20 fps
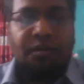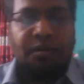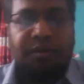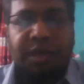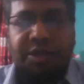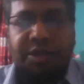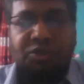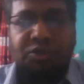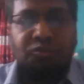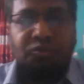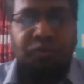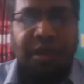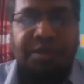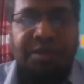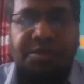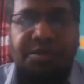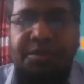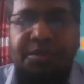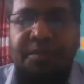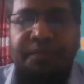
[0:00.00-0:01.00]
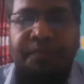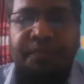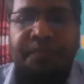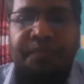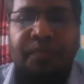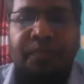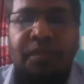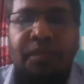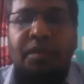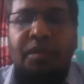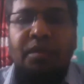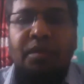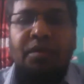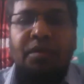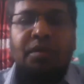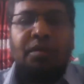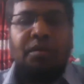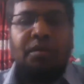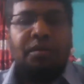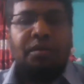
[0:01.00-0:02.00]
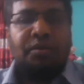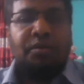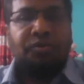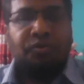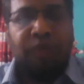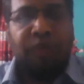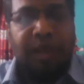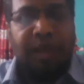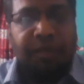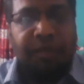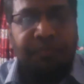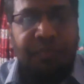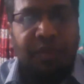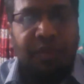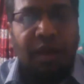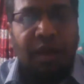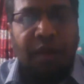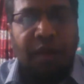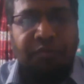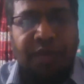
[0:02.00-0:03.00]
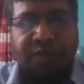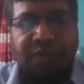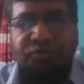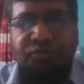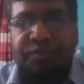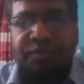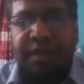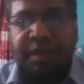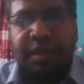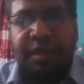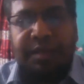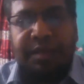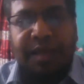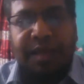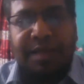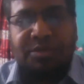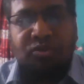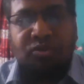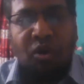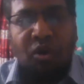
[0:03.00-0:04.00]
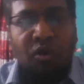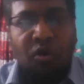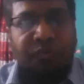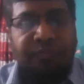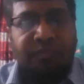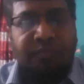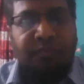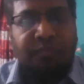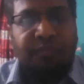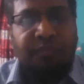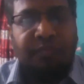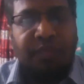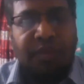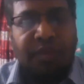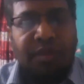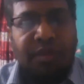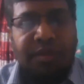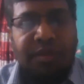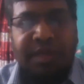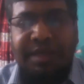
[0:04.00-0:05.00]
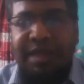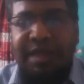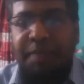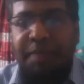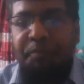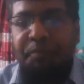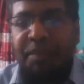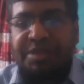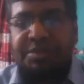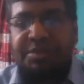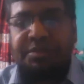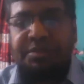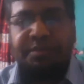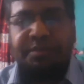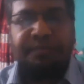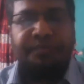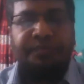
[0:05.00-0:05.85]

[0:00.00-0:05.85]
Dear students, today I would like to take a class on The Tempest.